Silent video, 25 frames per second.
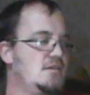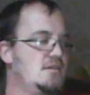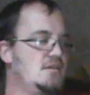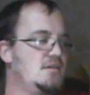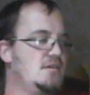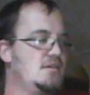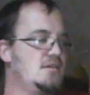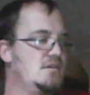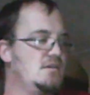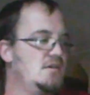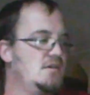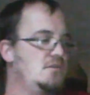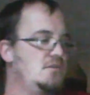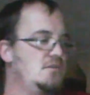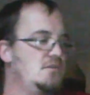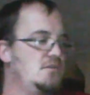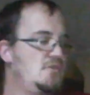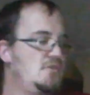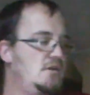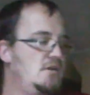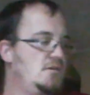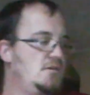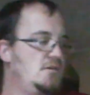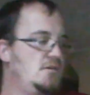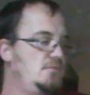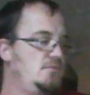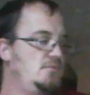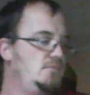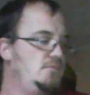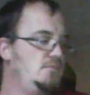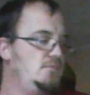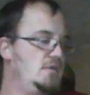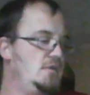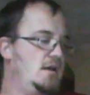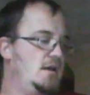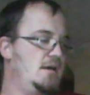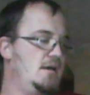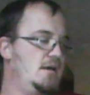um,
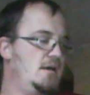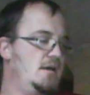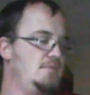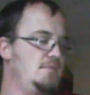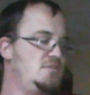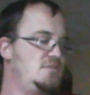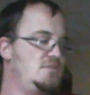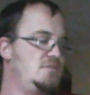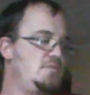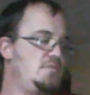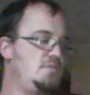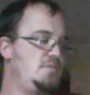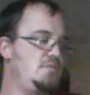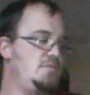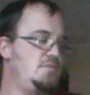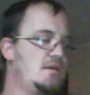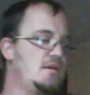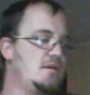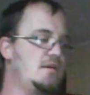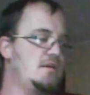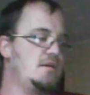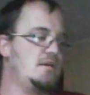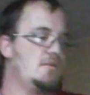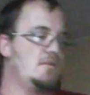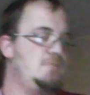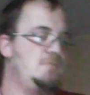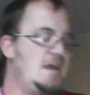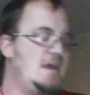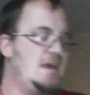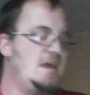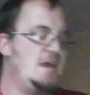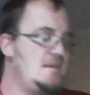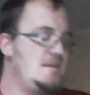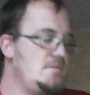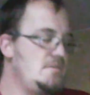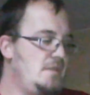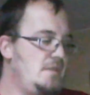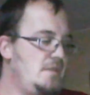superior. But as a parent, he
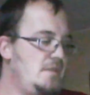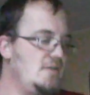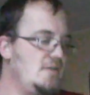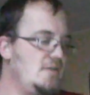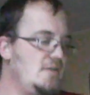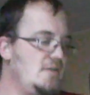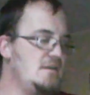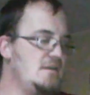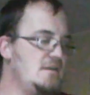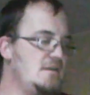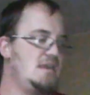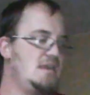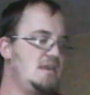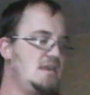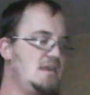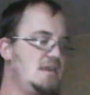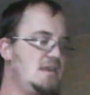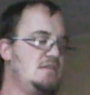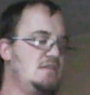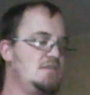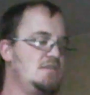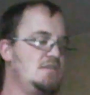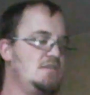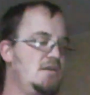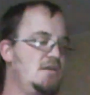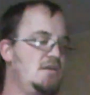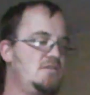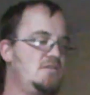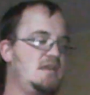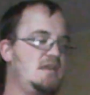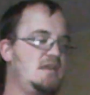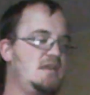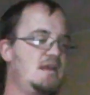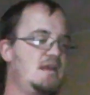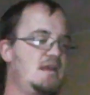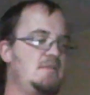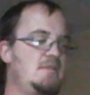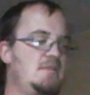knows that Emma's heart's in the right
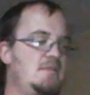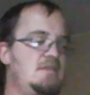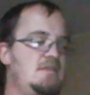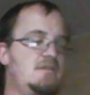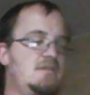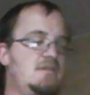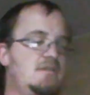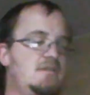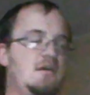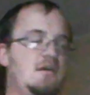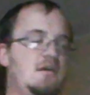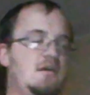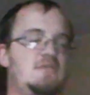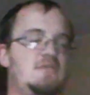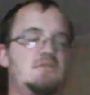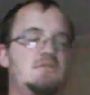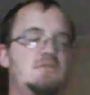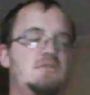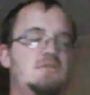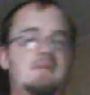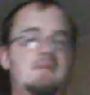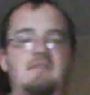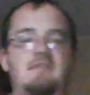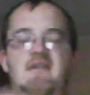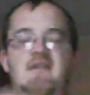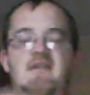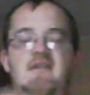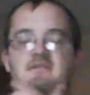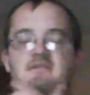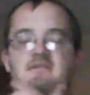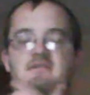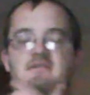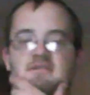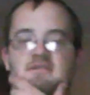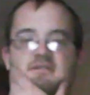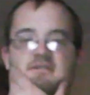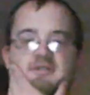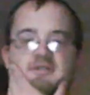place.
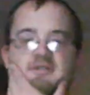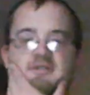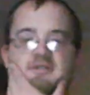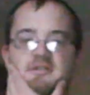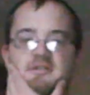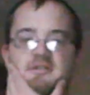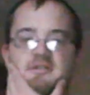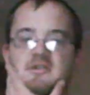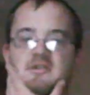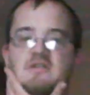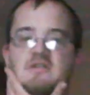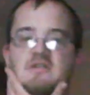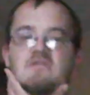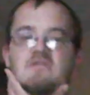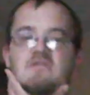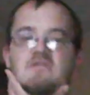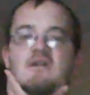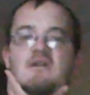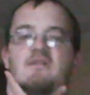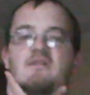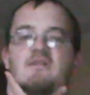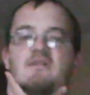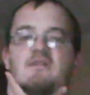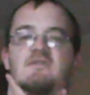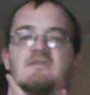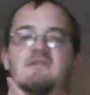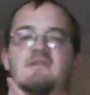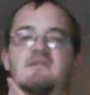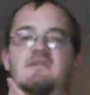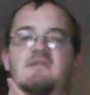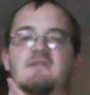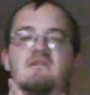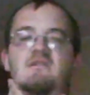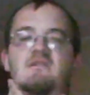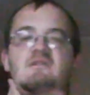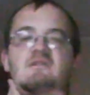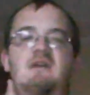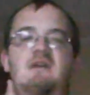So Emma does
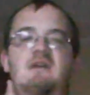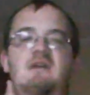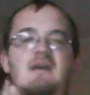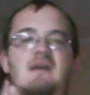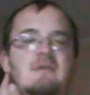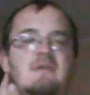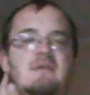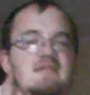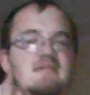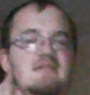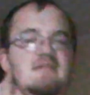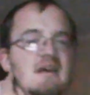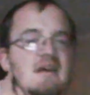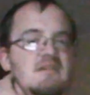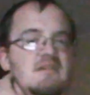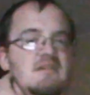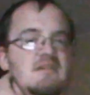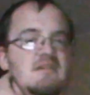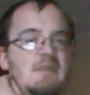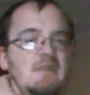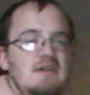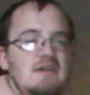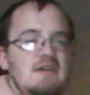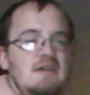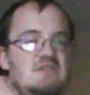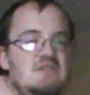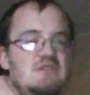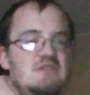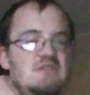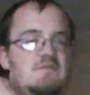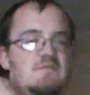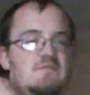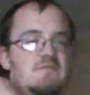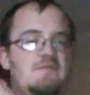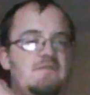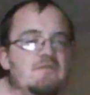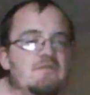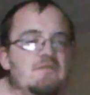apologize for the food fight into the
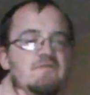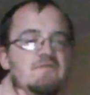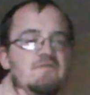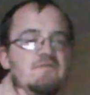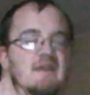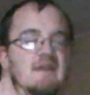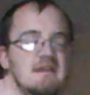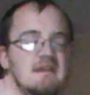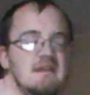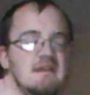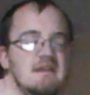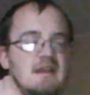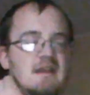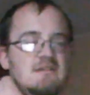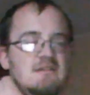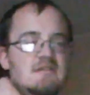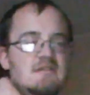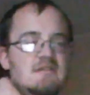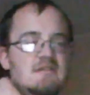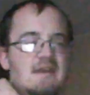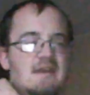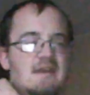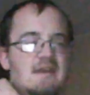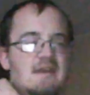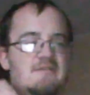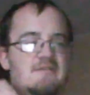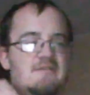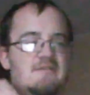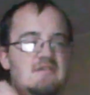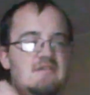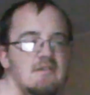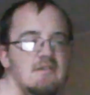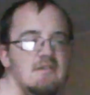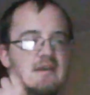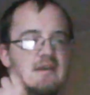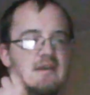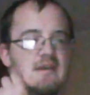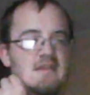cafeteria and says that you don't
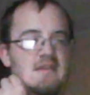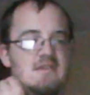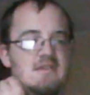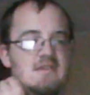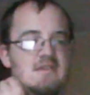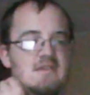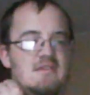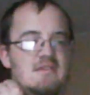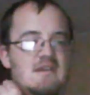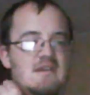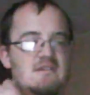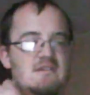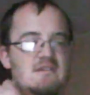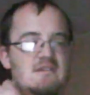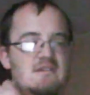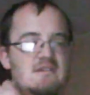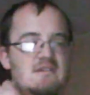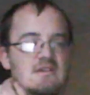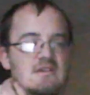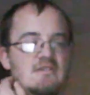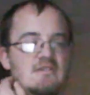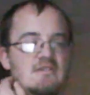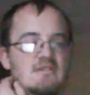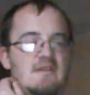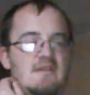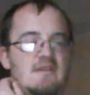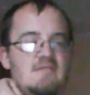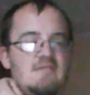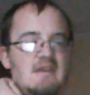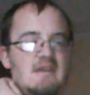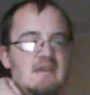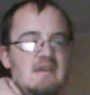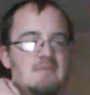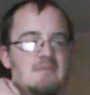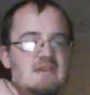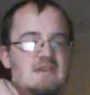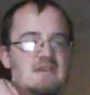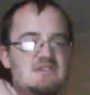have to like my genetically
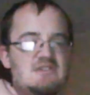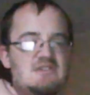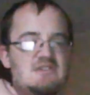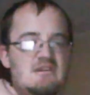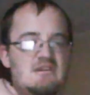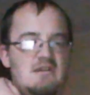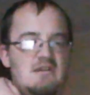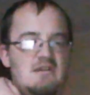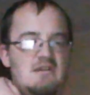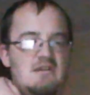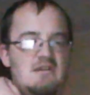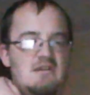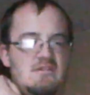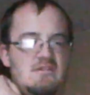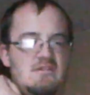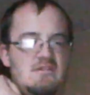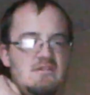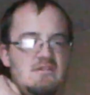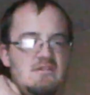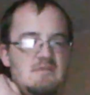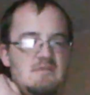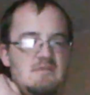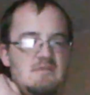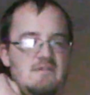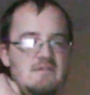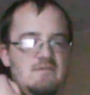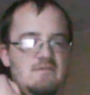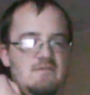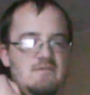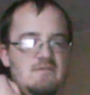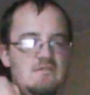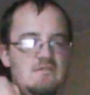modified foods options